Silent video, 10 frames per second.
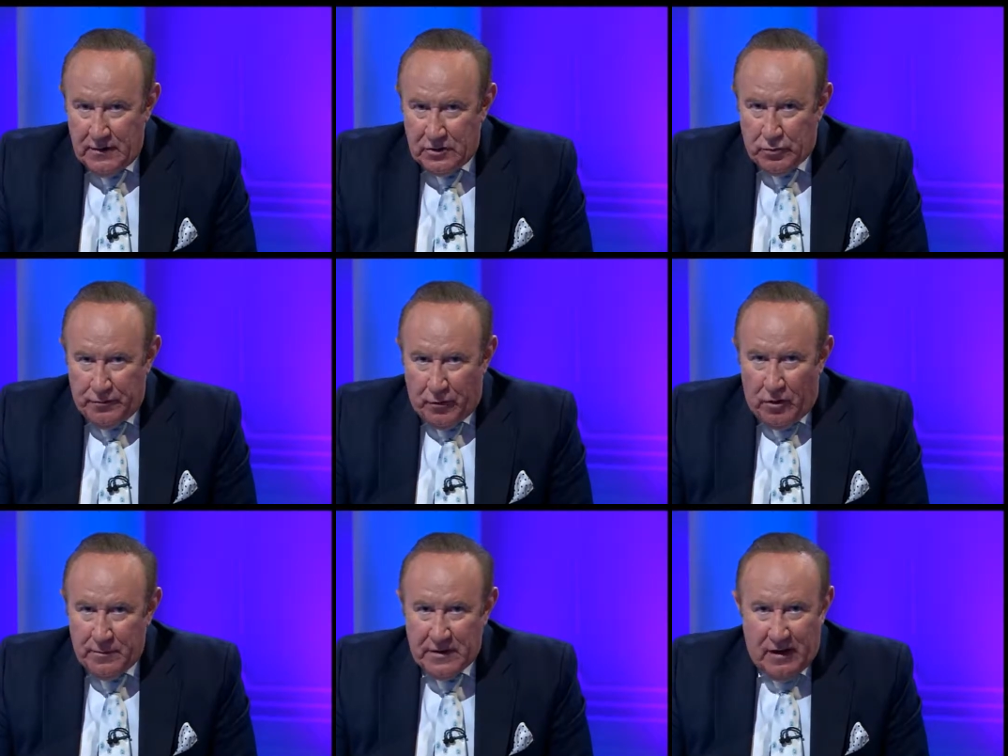This
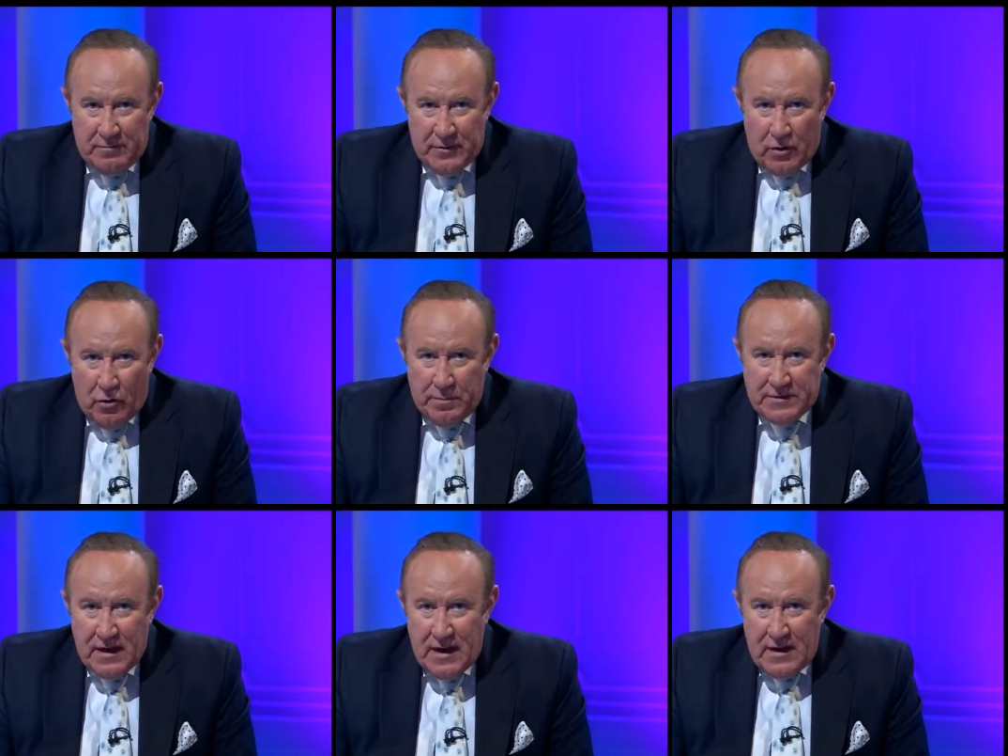reform, the government
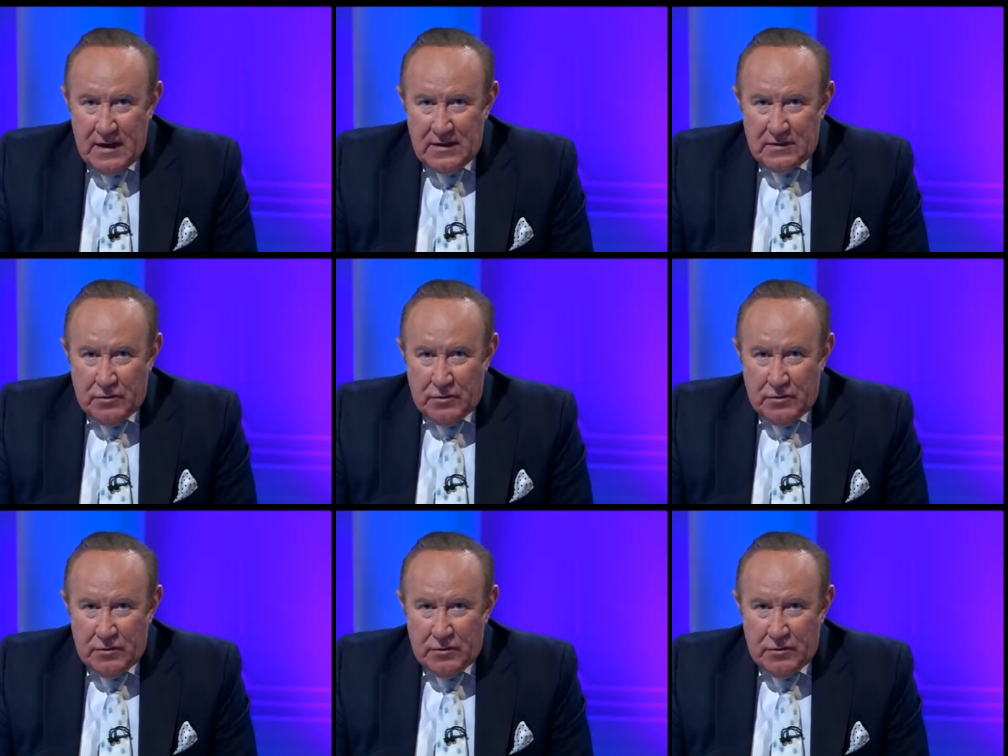hopes, is